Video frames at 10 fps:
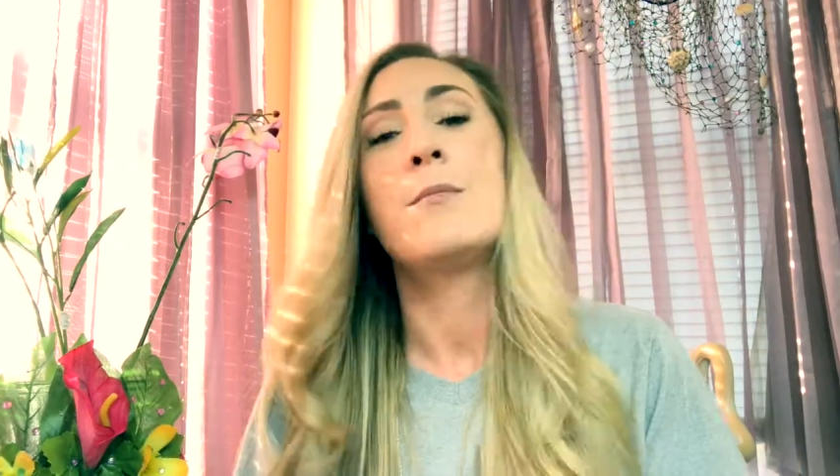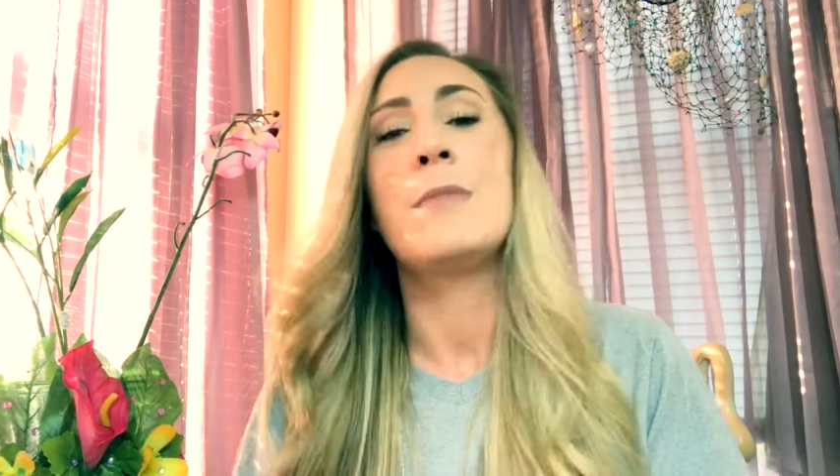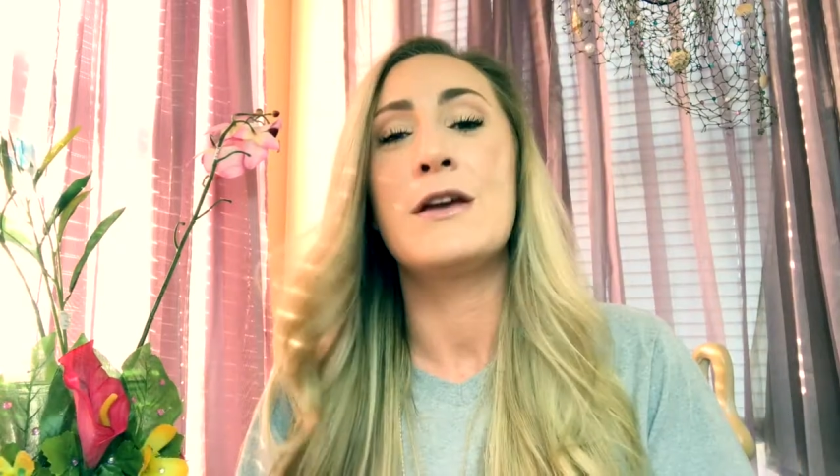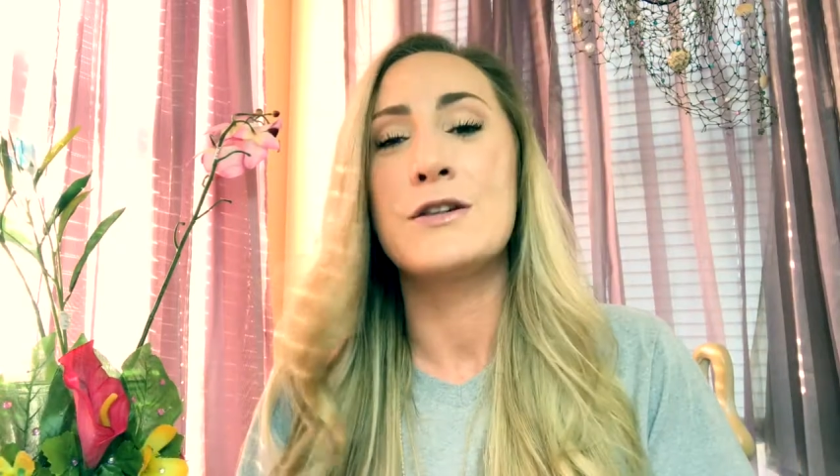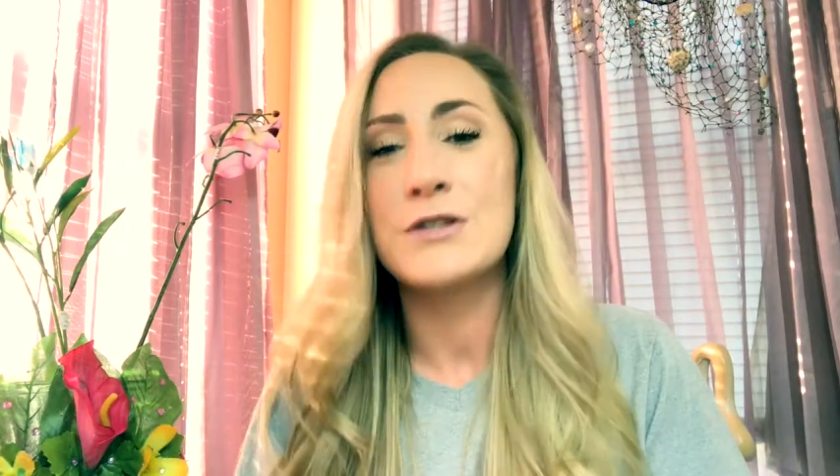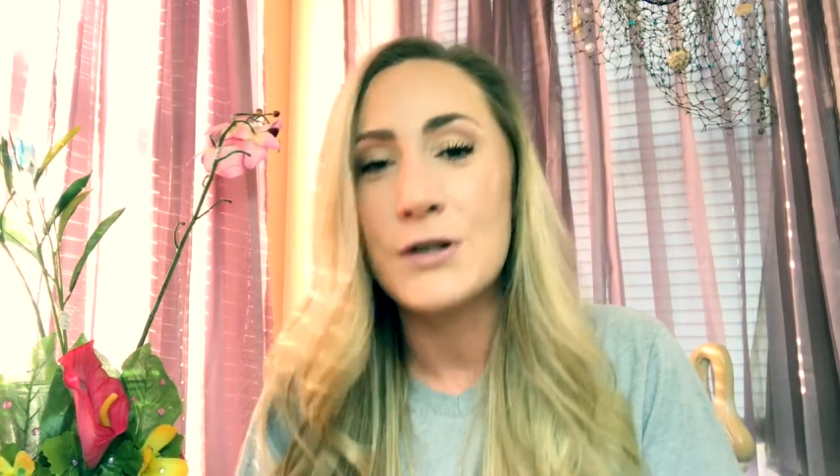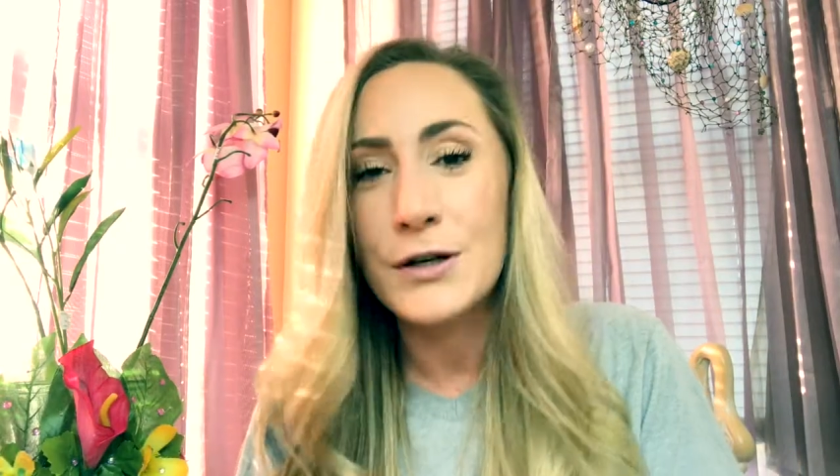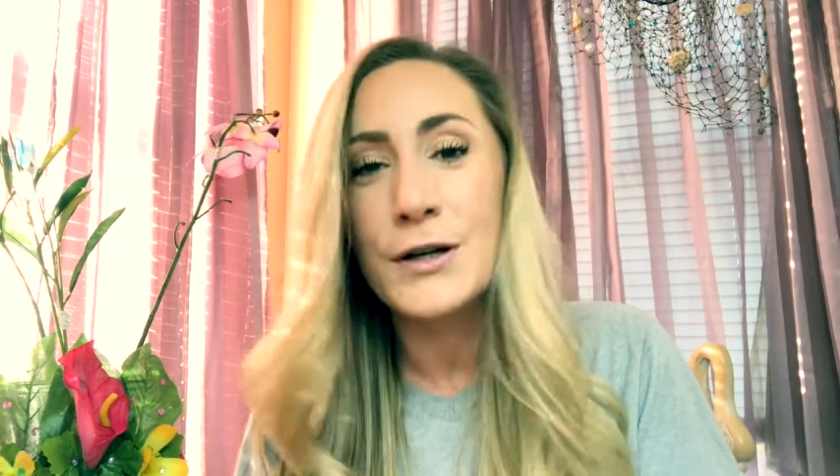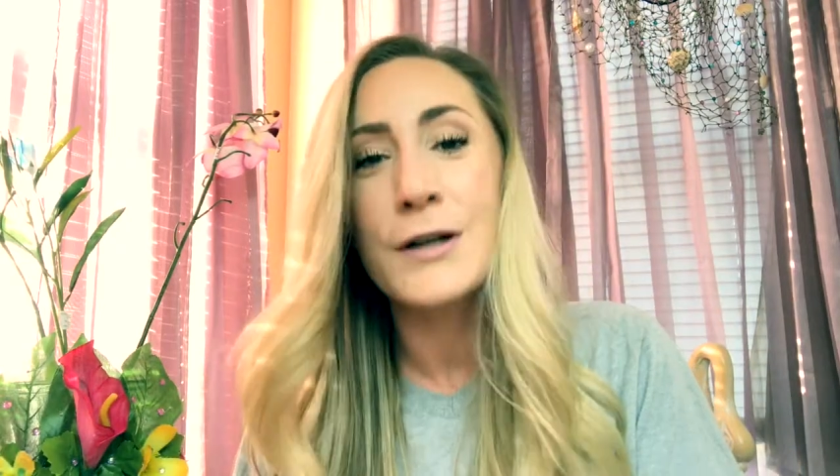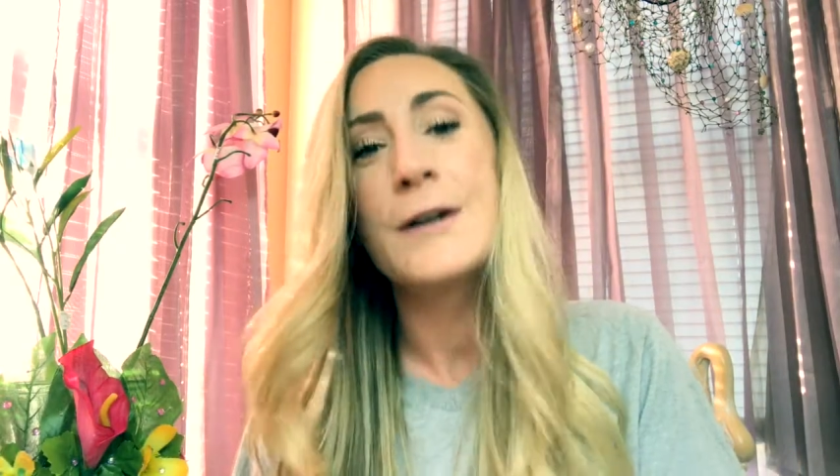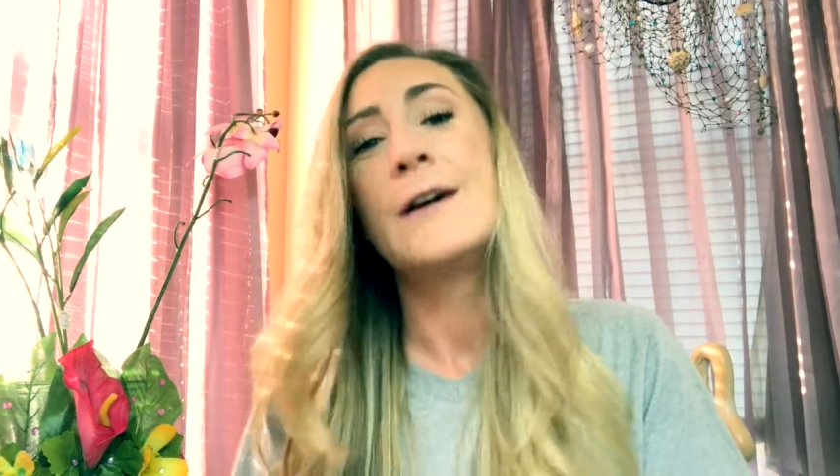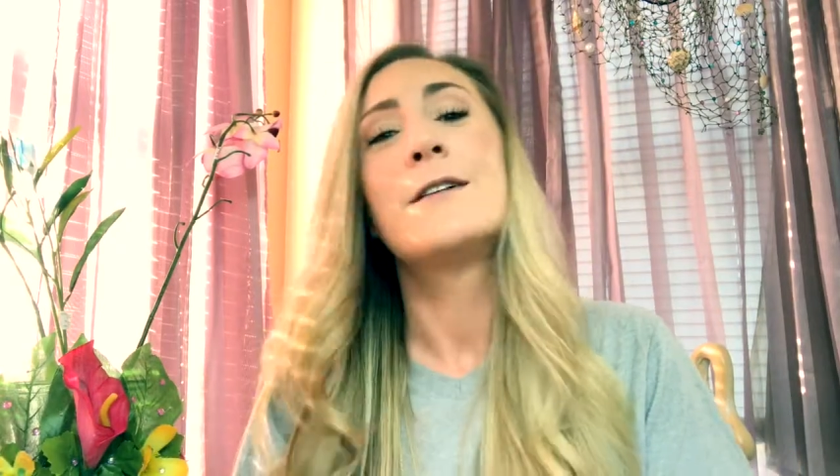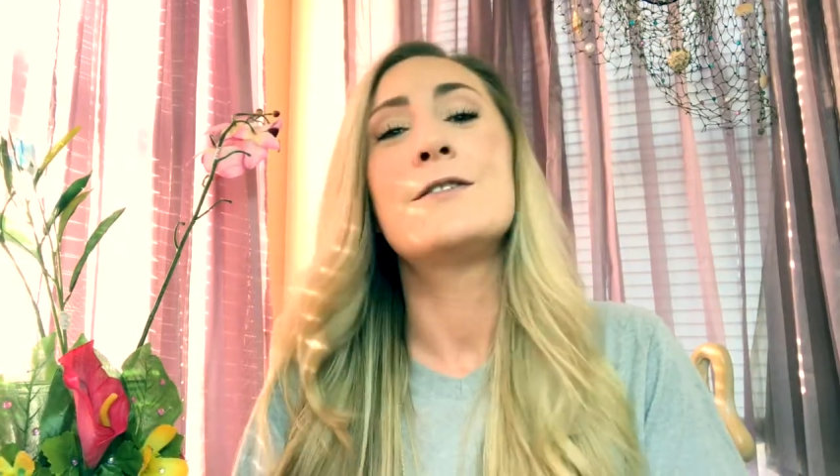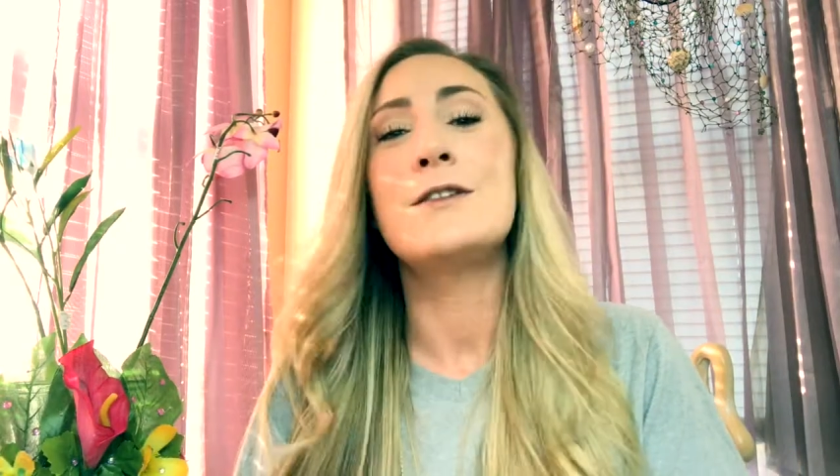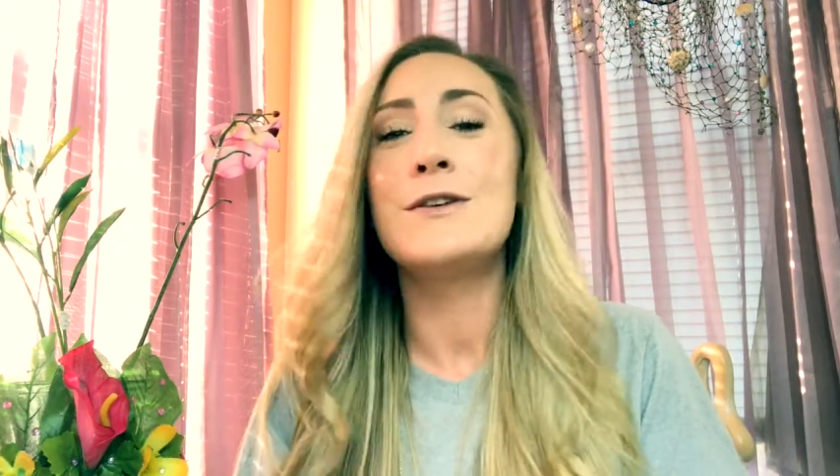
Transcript: Make sure to